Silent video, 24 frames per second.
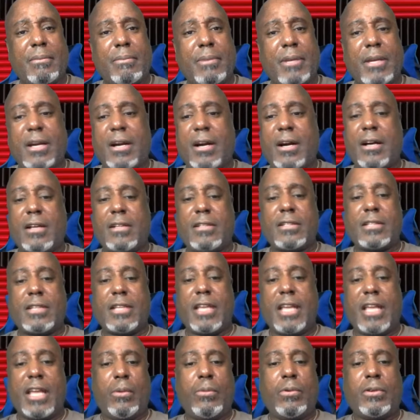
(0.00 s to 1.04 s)
Because
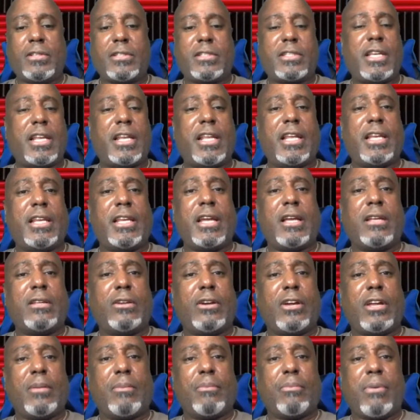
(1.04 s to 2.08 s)
he was sitting there
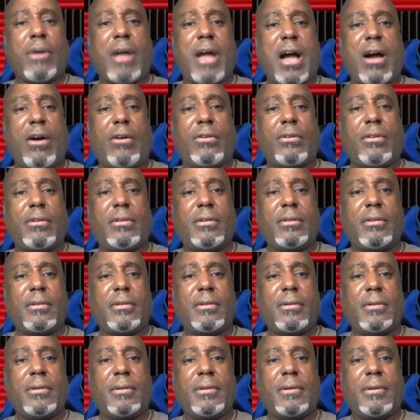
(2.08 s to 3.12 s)
looking proud,
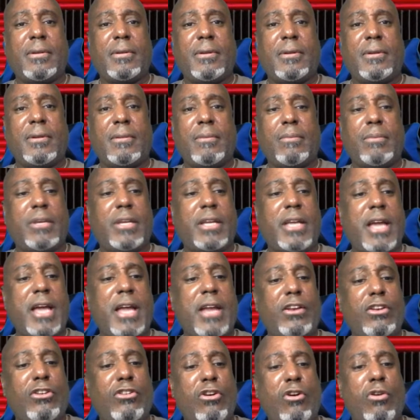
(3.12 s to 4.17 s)
but
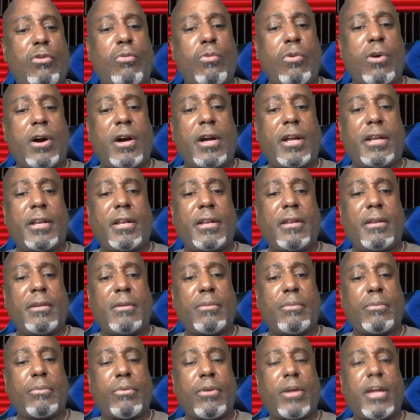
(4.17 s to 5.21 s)
yet no one
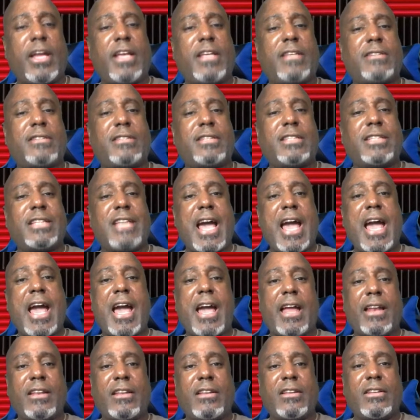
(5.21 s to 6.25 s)
praised the
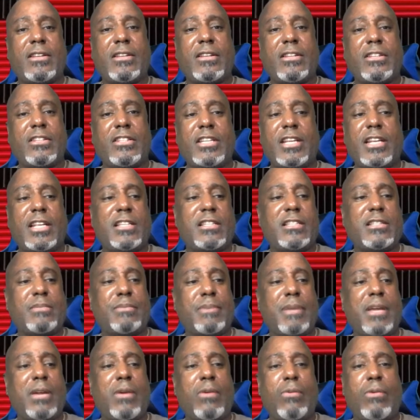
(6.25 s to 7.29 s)
dad. She didn't
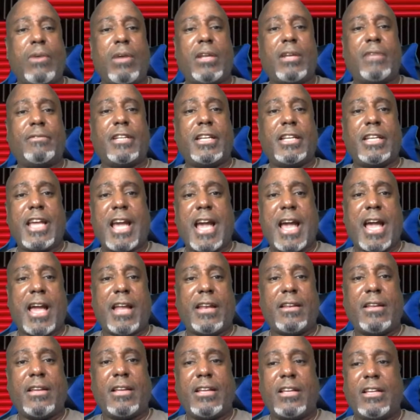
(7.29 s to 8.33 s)
speak well of the
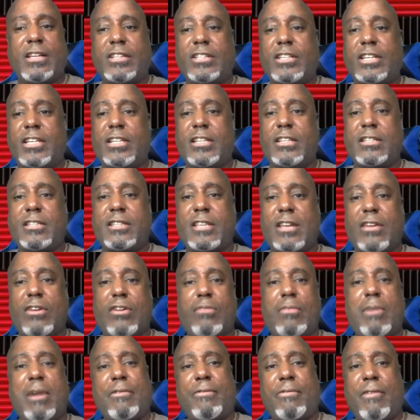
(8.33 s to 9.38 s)
dad. She just said, oh,
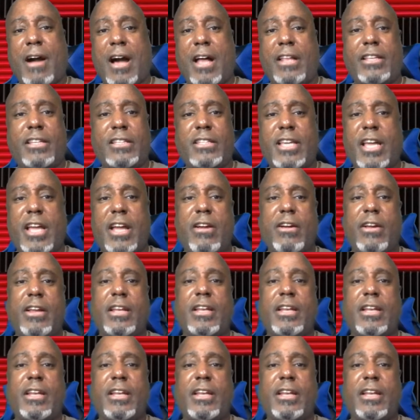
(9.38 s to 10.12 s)
my father's here.